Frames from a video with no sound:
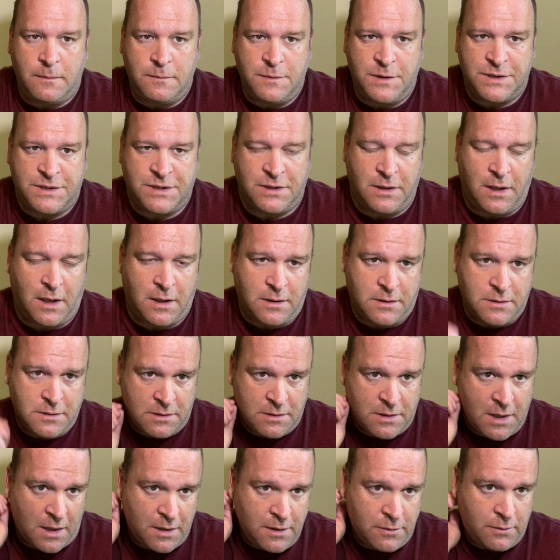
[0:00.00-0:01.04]
Just had
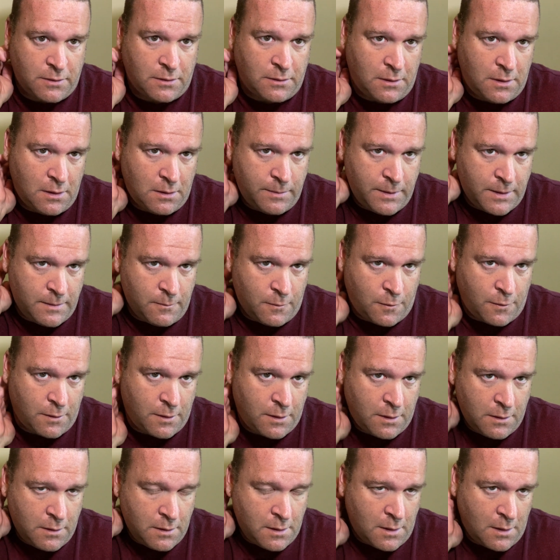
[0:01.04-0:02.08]
to do a little bit
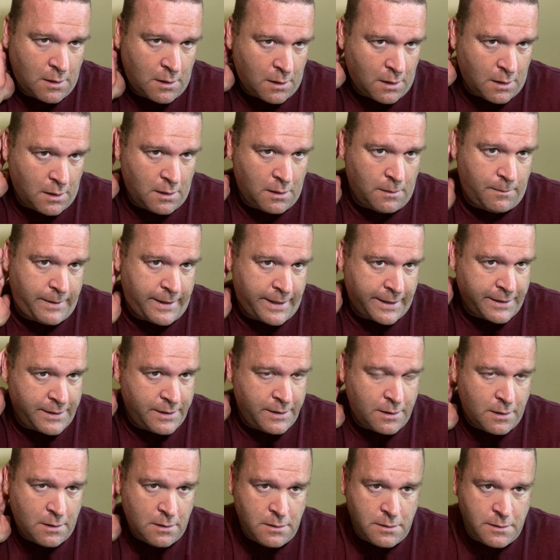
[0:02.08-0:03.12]
more back
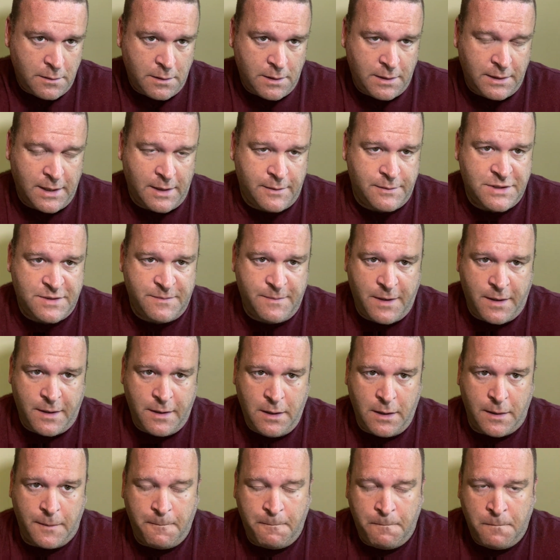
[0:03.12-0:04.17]
here, and that was about
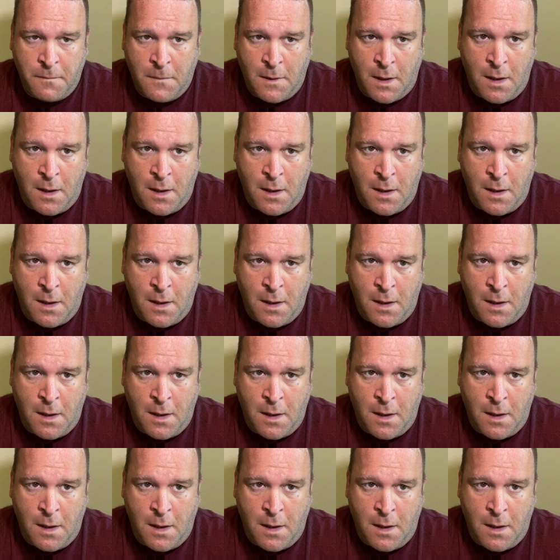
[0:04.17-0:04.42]
it.